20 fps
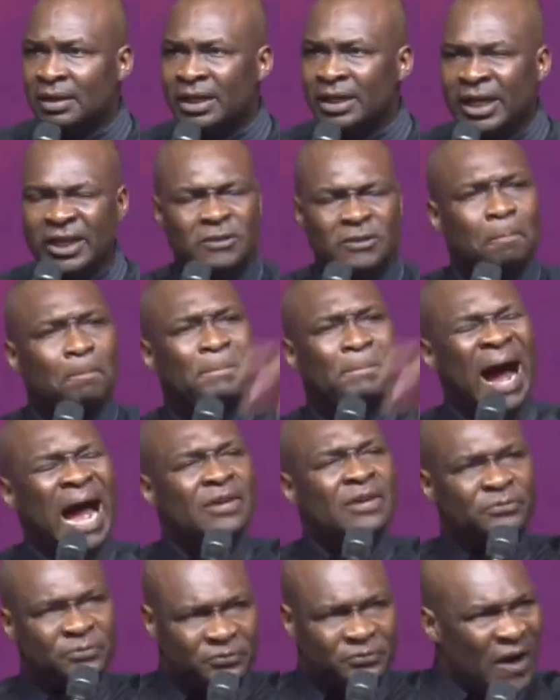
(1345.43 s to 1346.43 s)
is
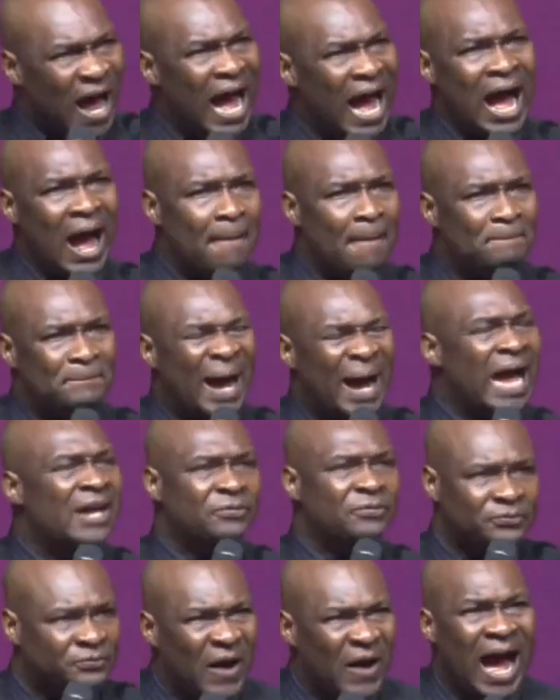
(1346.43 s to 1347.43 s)
by far, by
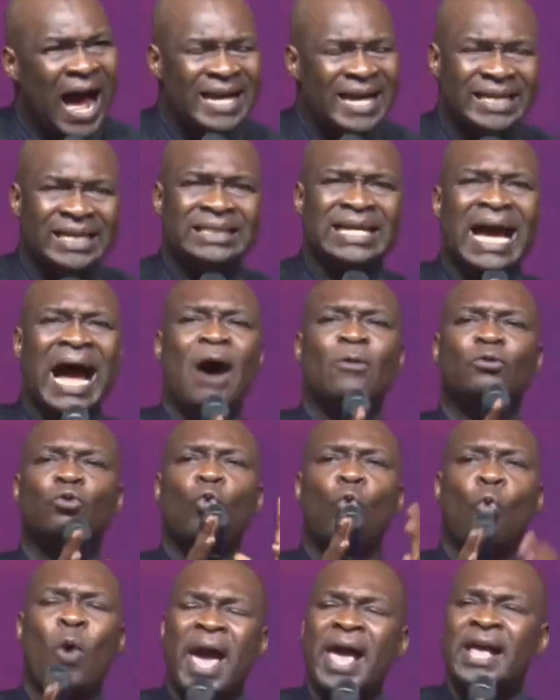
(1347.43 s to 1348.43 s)
far, it
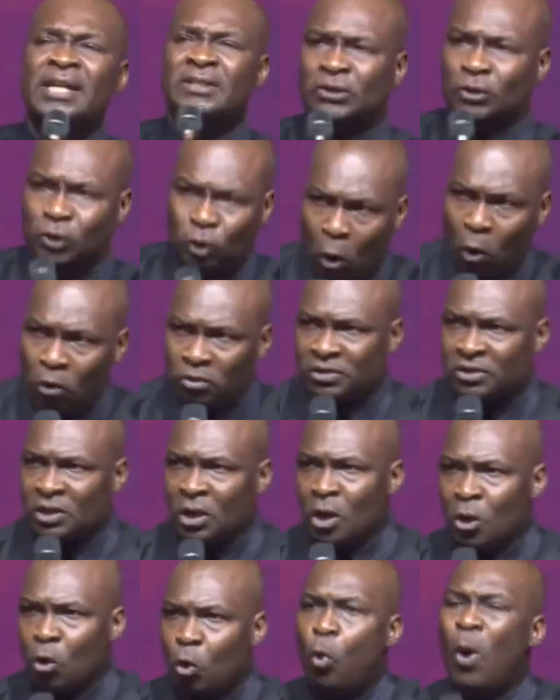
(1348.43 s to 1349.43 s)
outweighs those
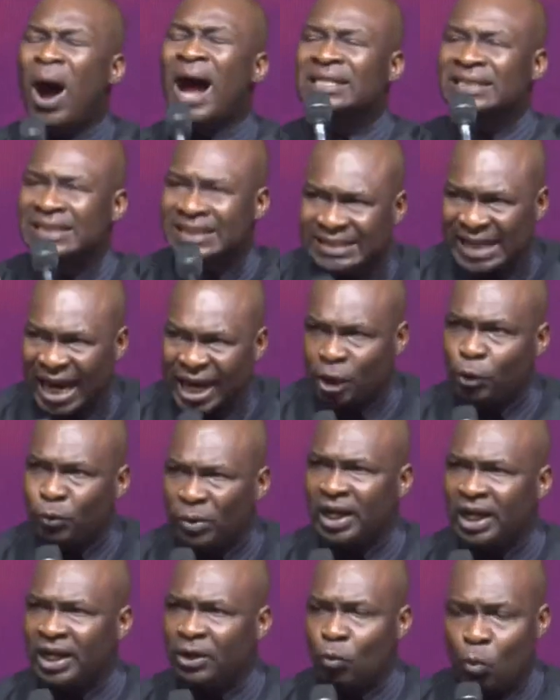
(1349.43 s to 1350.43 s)
who are
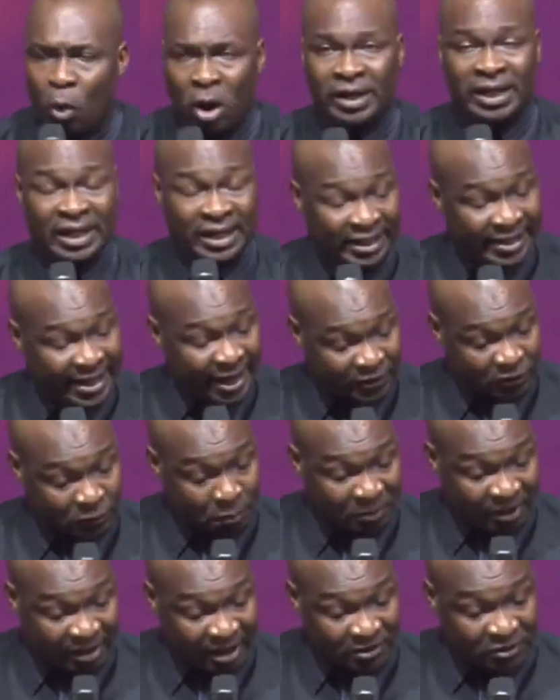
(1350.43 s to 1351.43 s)
genuinely walking in the
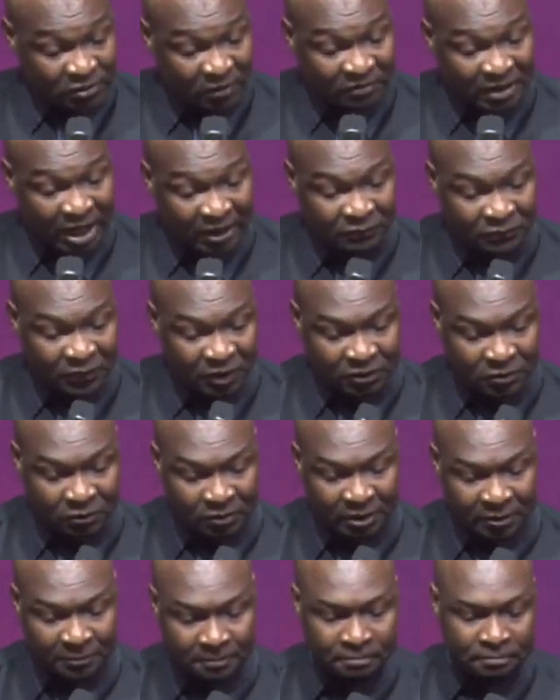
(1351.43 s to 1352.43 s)
experience of that
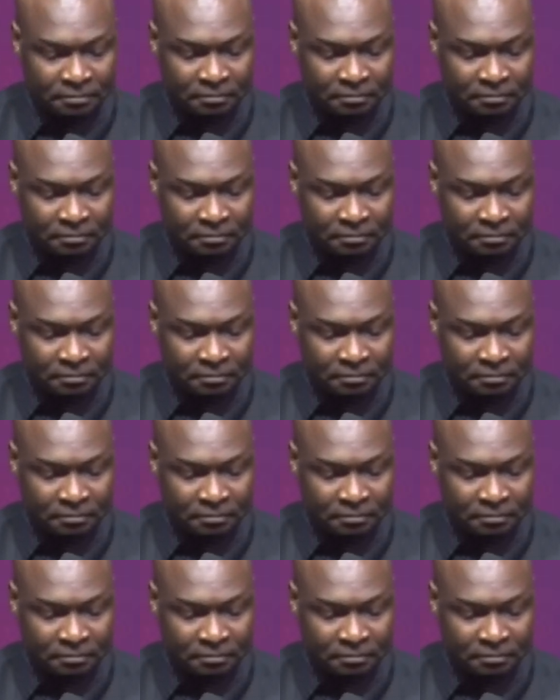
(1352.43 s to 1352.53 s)
victory.